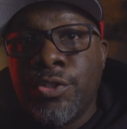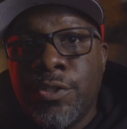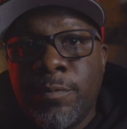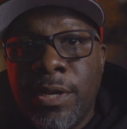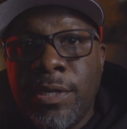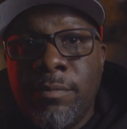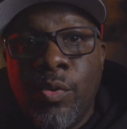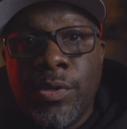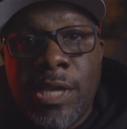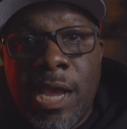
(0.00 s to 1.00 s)
you're spending
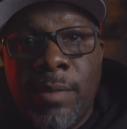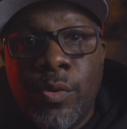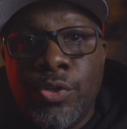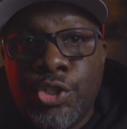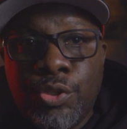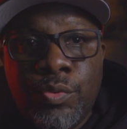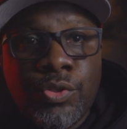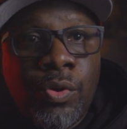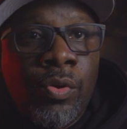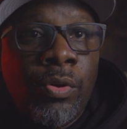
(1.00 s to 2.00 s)
more time on
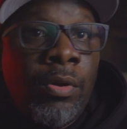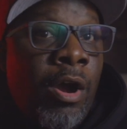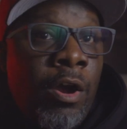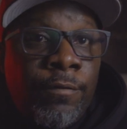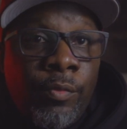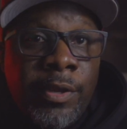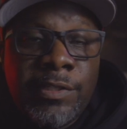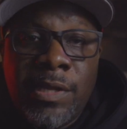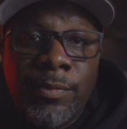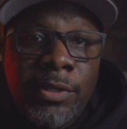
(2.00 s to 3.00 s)
shoots or offering
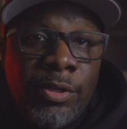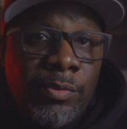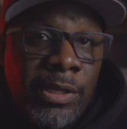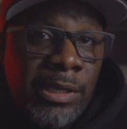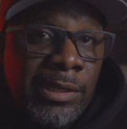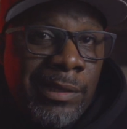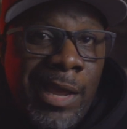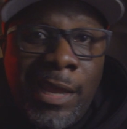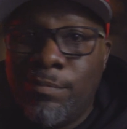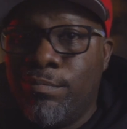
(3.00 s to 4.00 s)
something unique
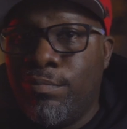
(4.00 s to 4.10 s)
like